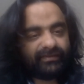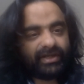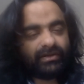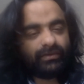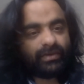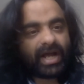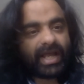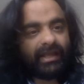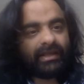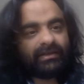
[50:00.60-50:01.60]
we do
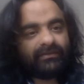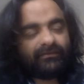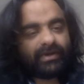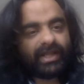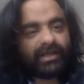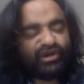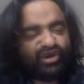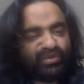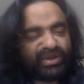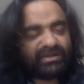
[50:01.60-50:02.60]
hike for like
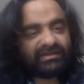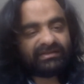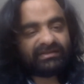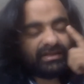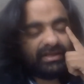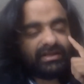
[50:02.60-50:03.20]
kilometers